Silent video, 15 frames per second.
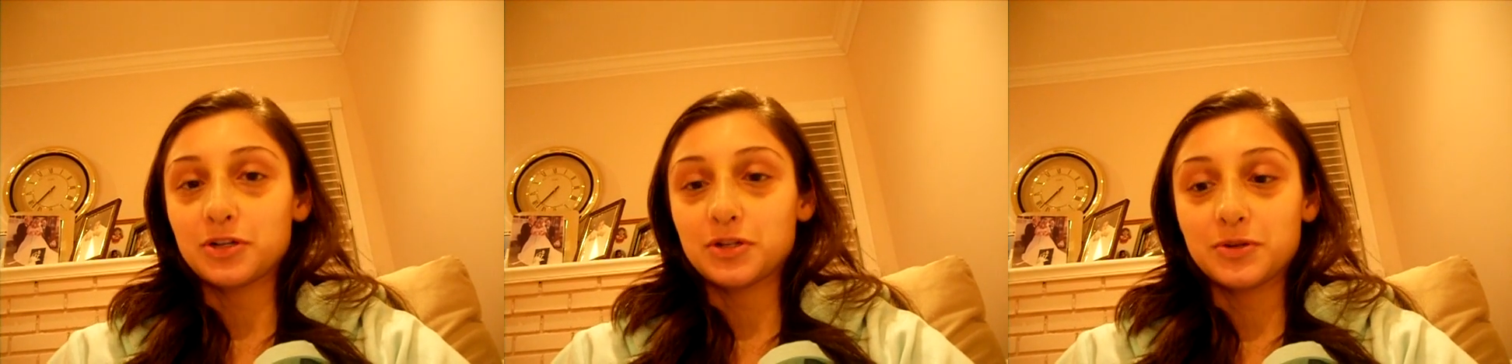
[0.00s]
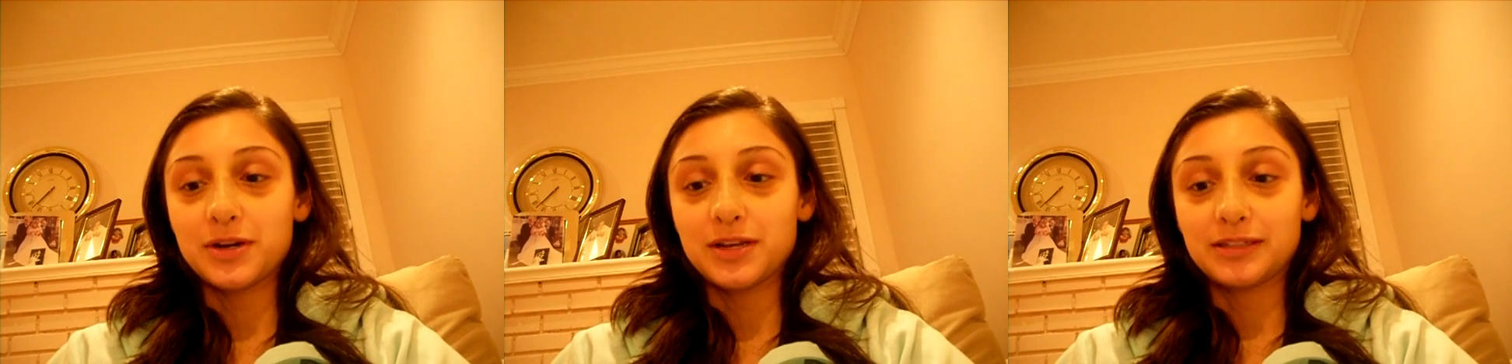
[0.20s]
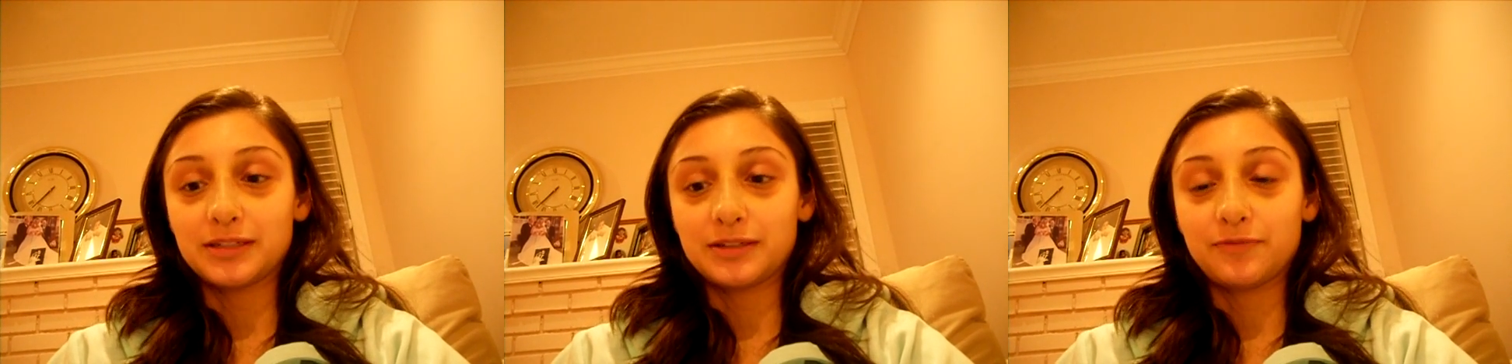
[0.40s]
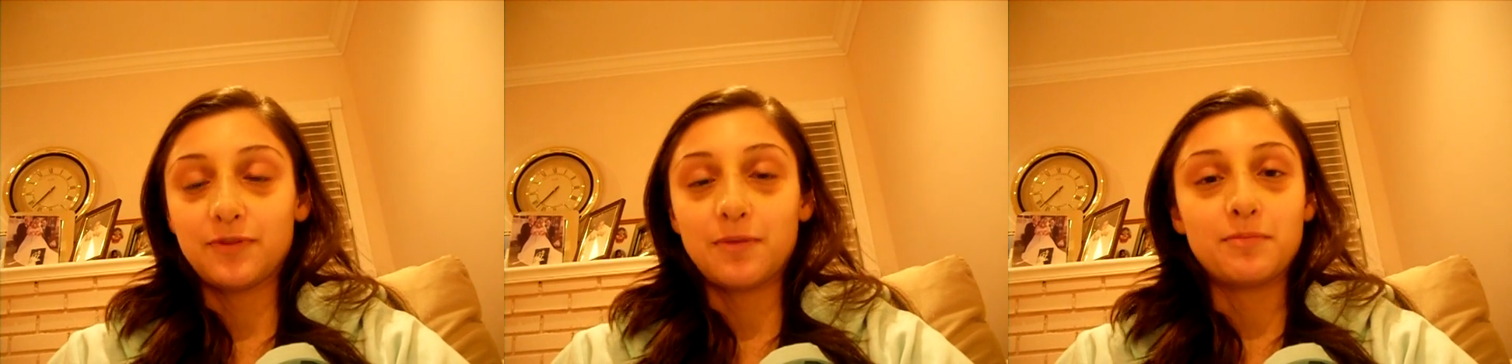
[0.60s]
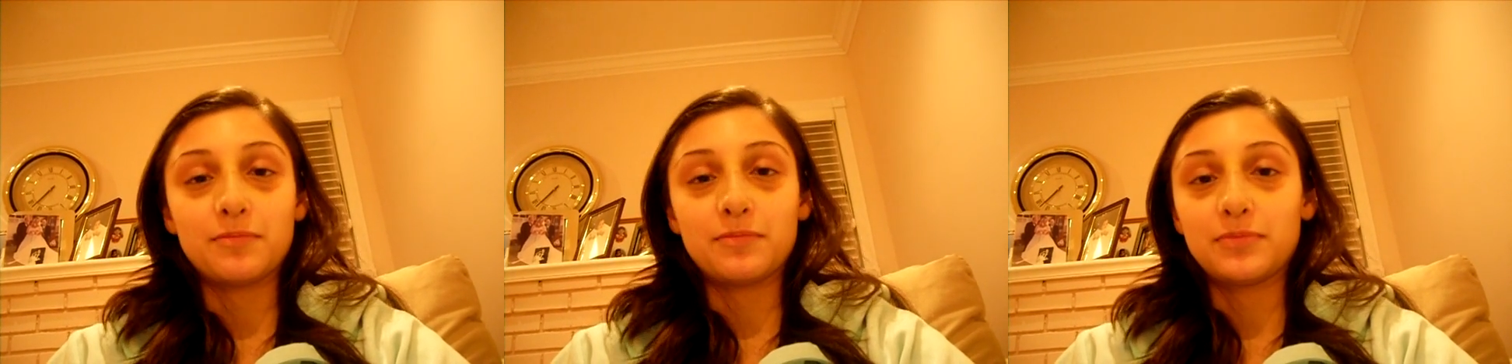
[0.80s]
Rizk
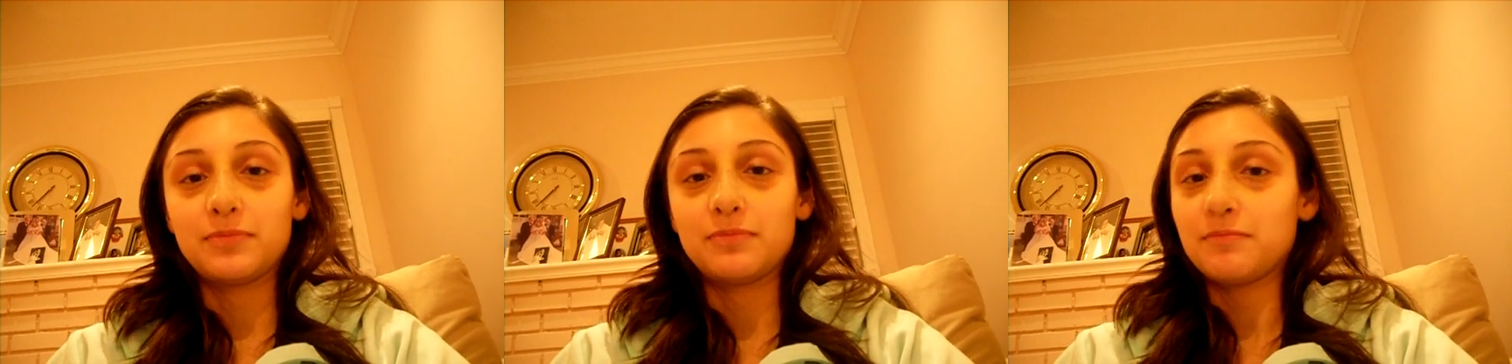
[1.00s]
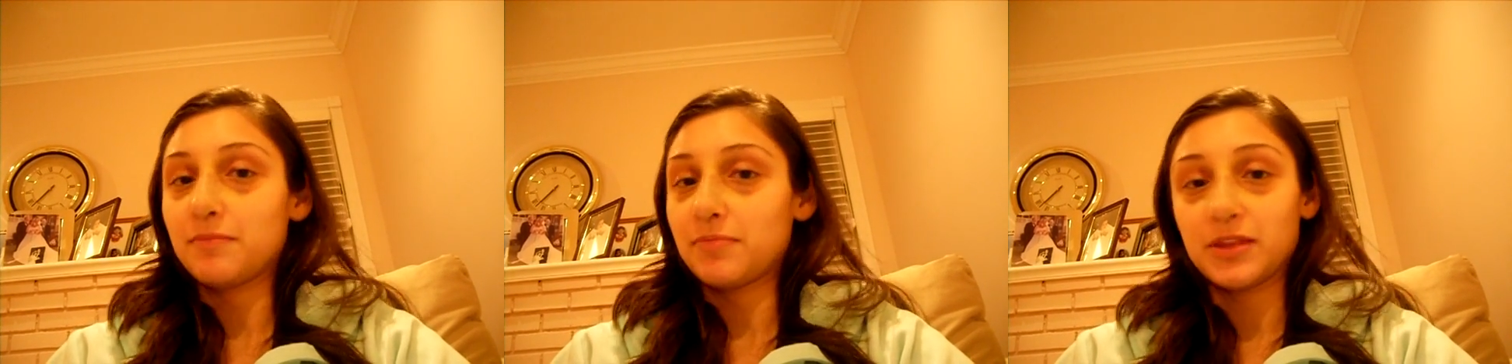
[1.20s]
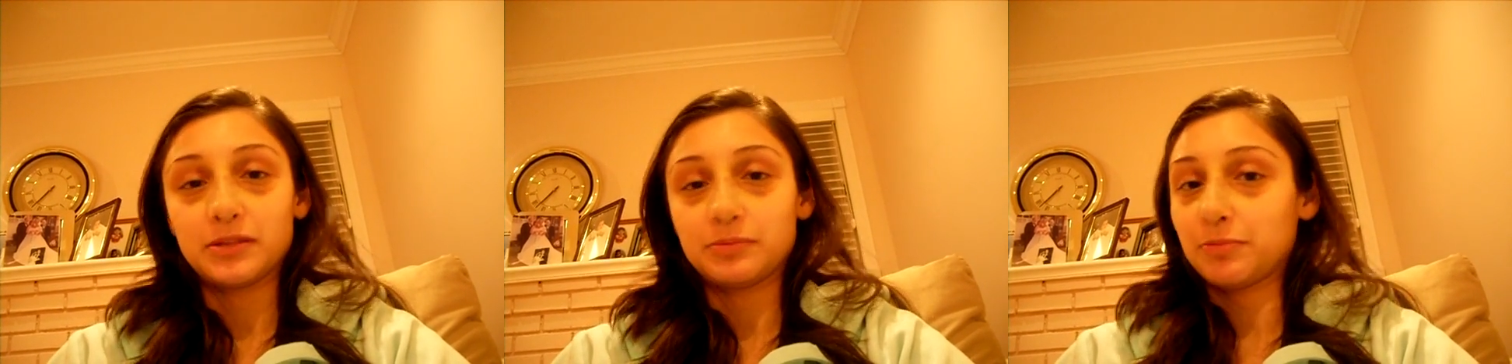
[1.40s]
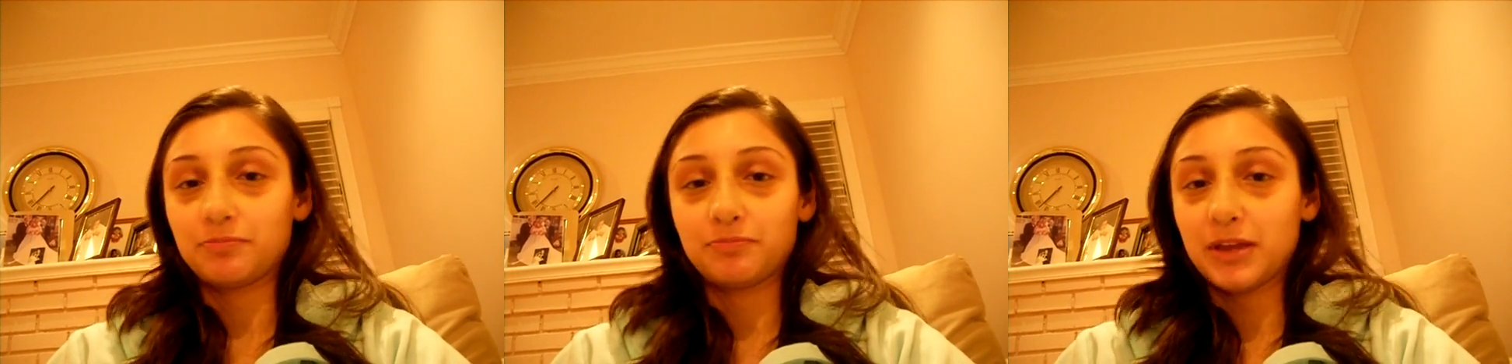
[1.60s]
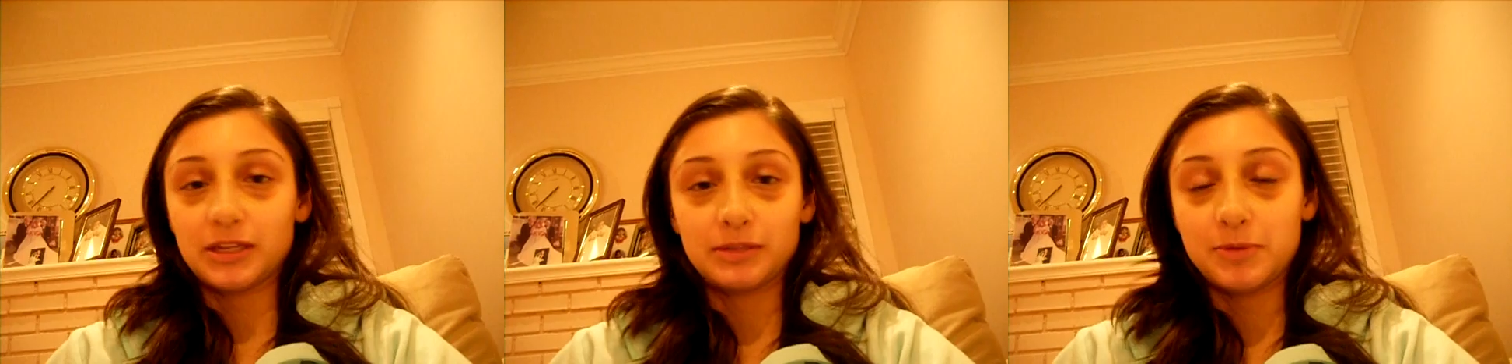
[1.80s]
from this
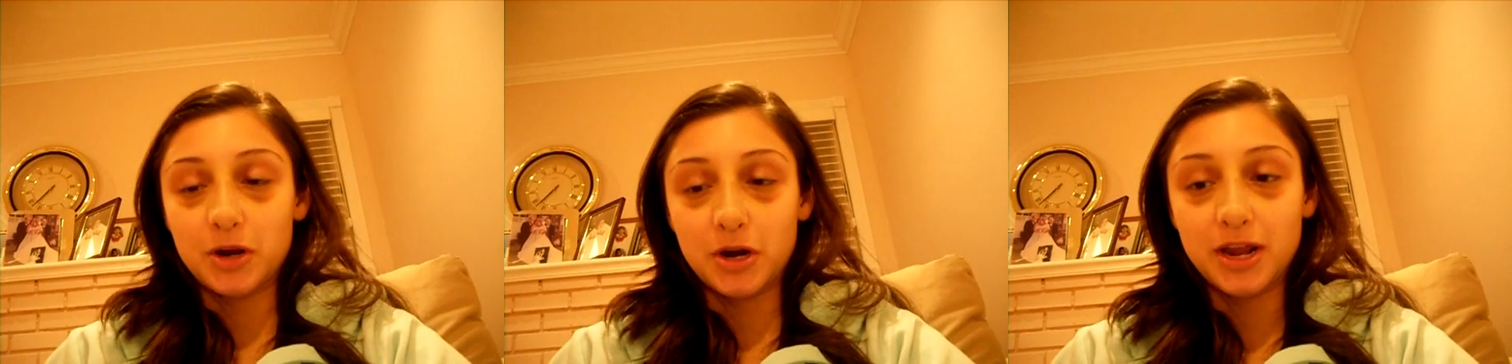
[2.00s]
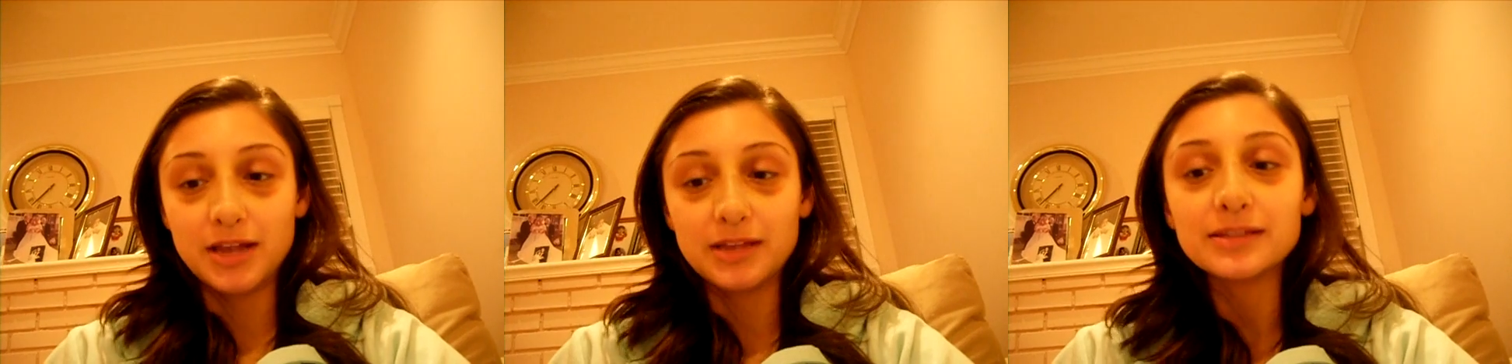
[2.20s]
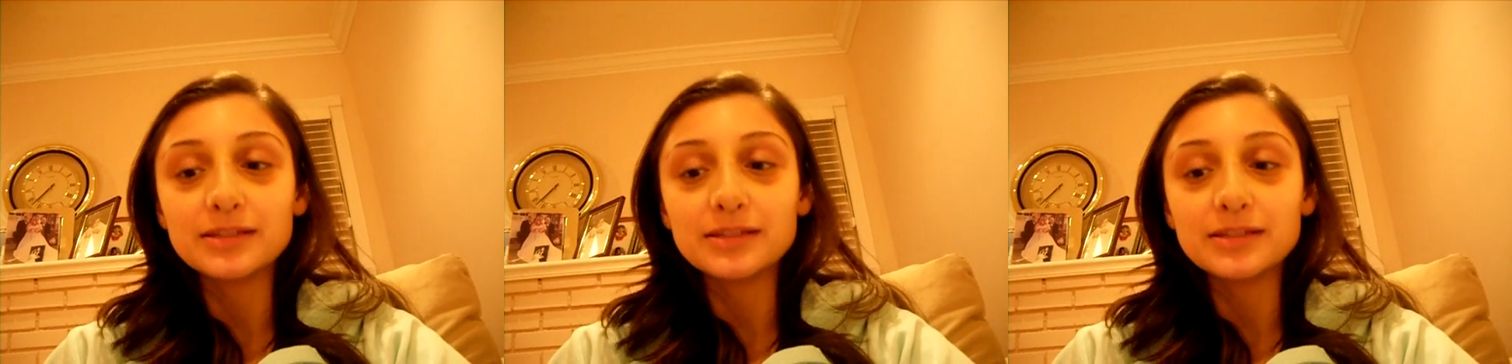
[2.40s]
experience.